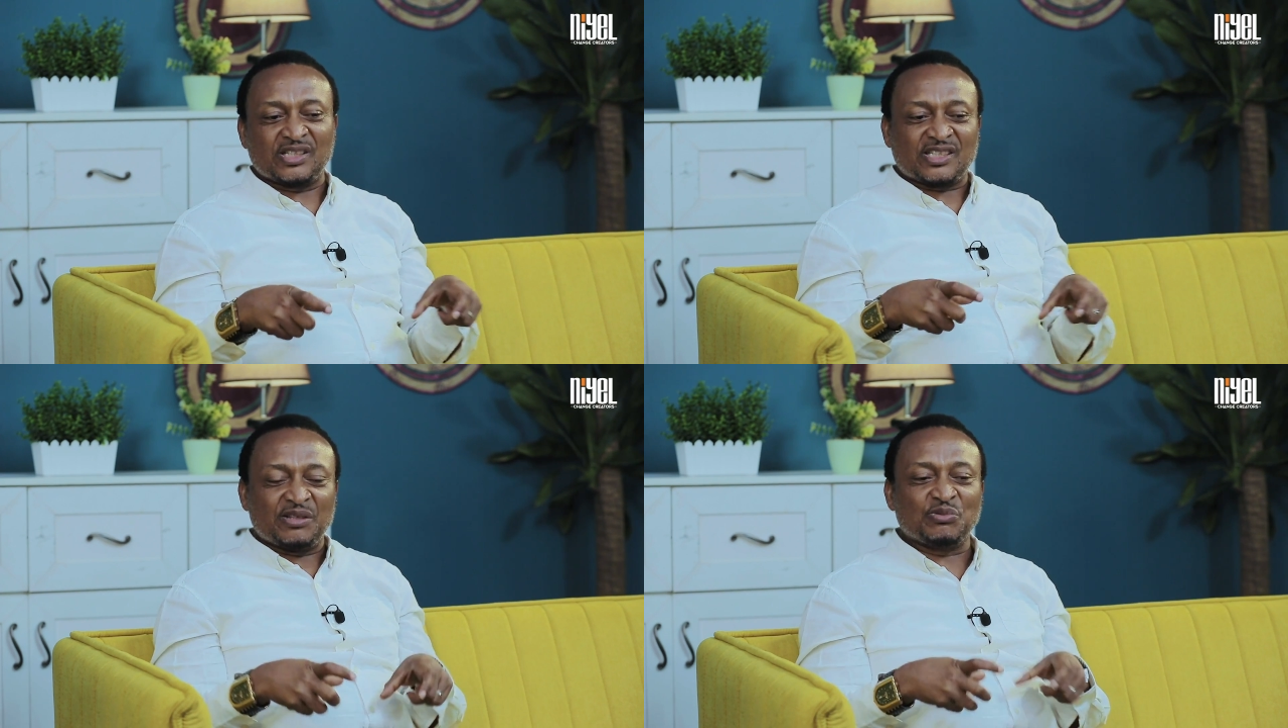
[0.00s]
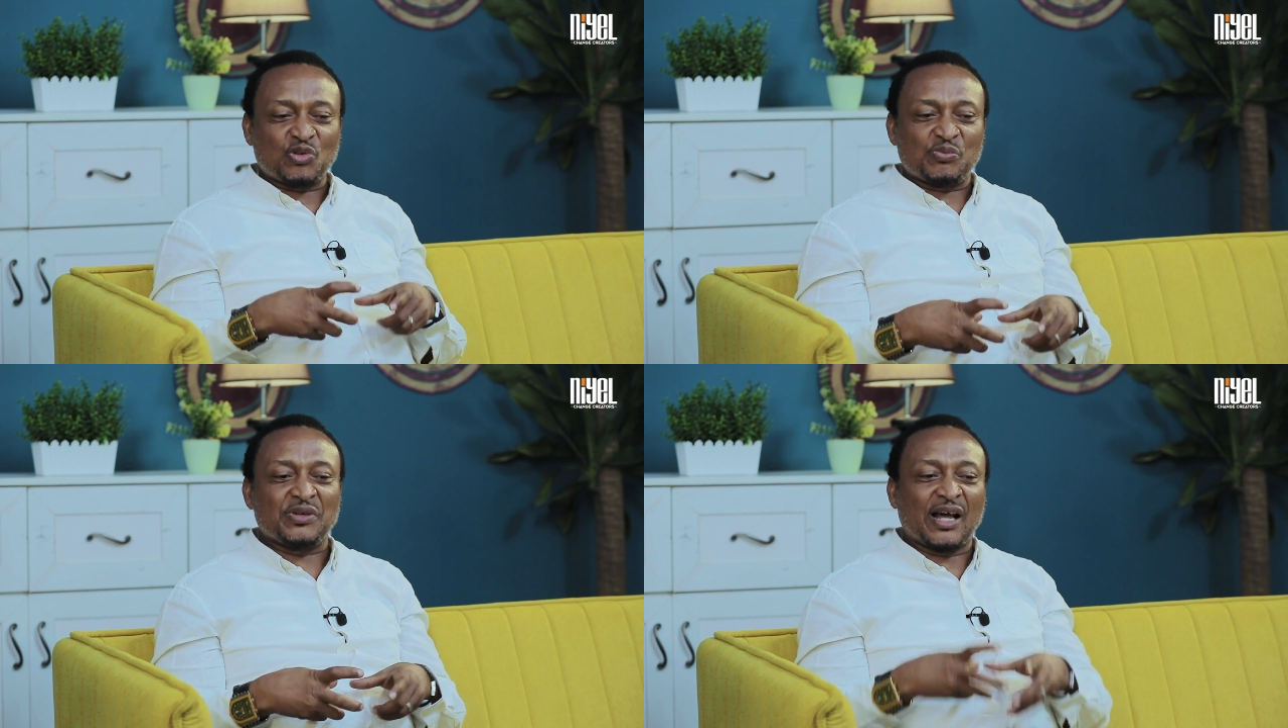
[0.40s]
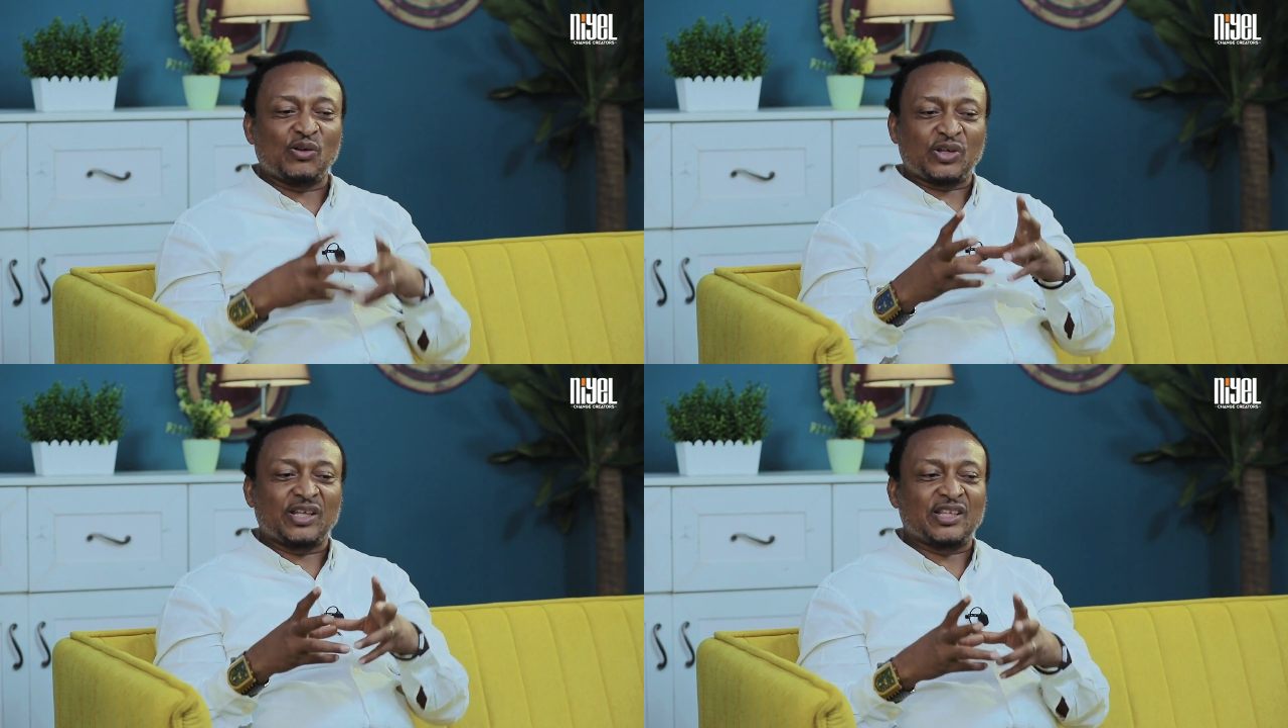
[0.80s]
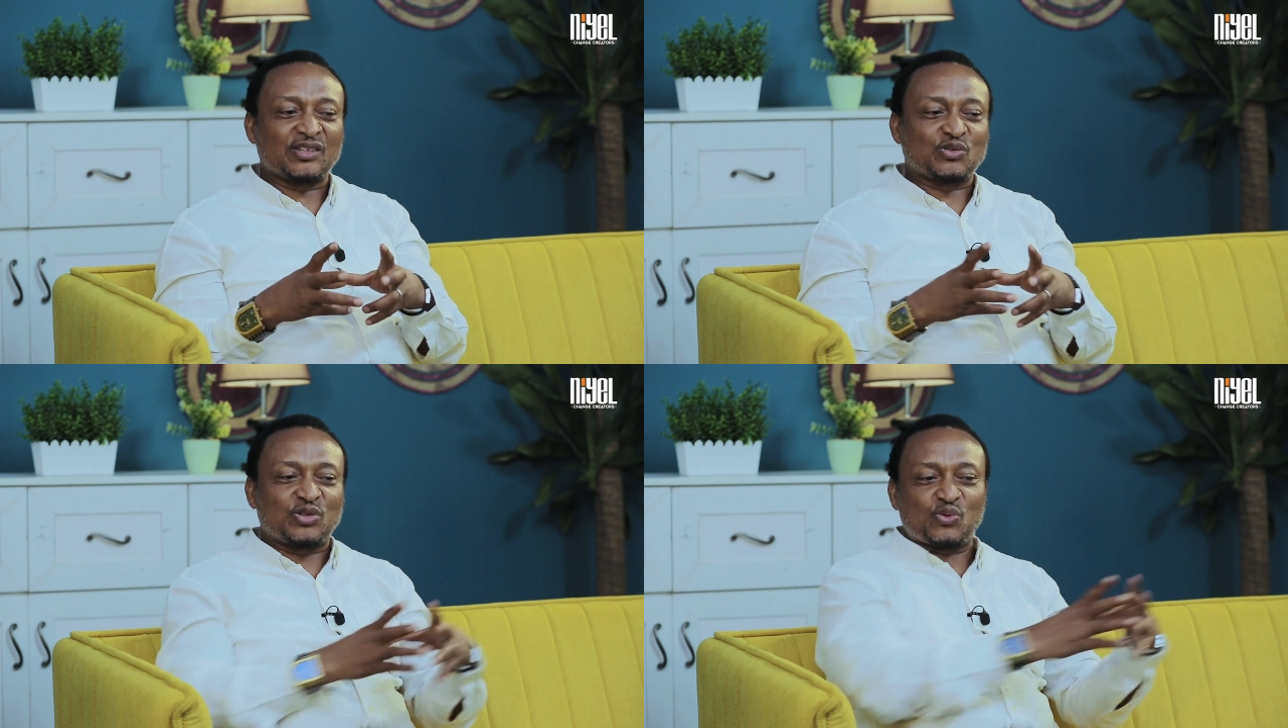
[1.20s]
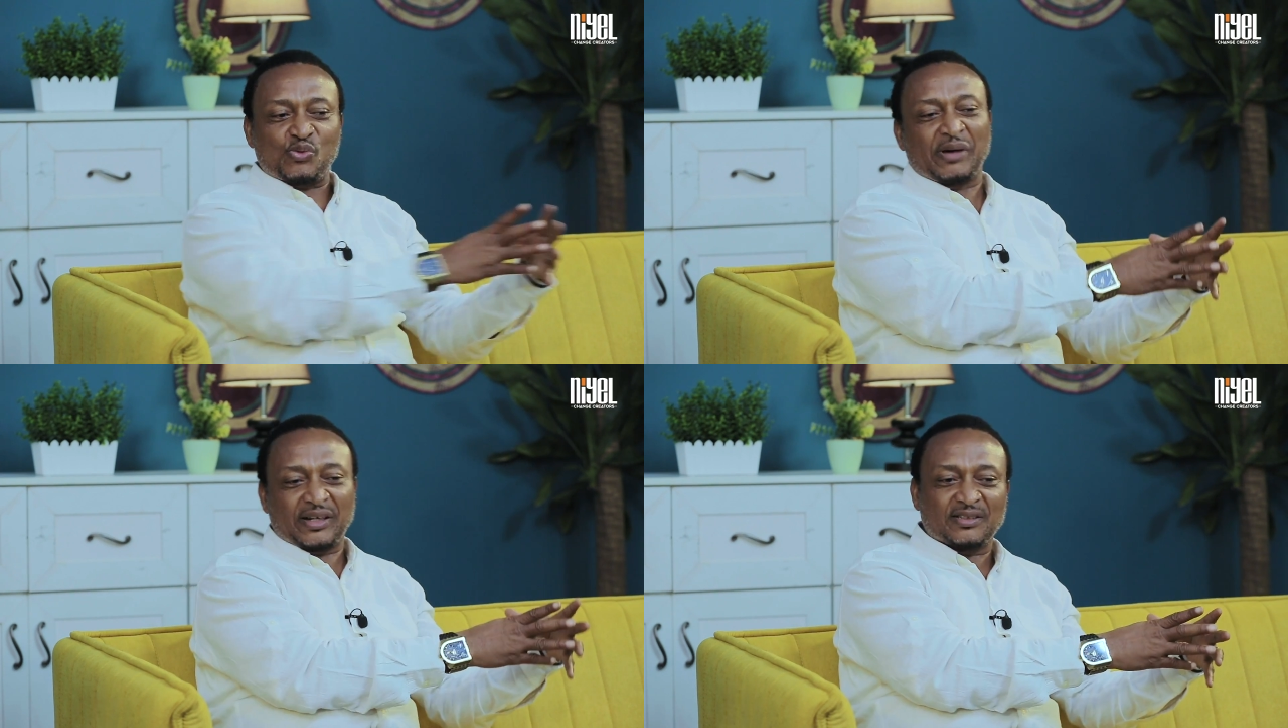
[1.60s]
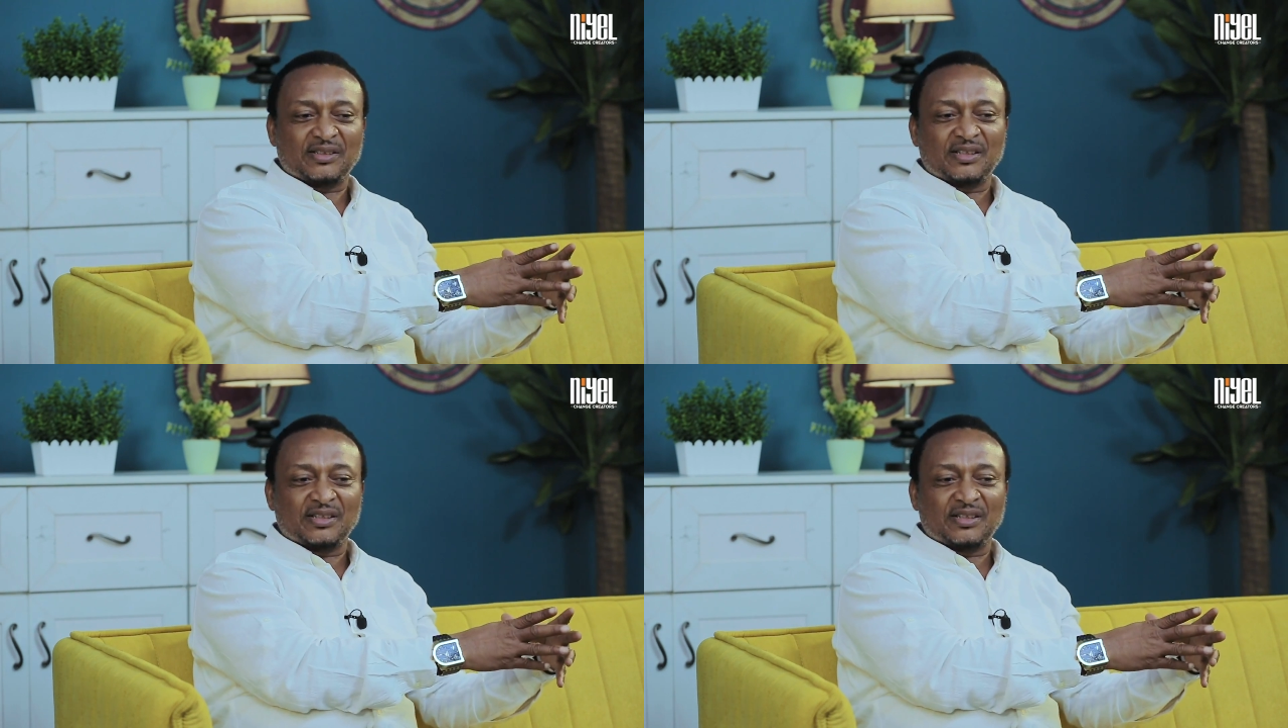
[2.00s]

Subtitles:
is seen to be allocated to the woman,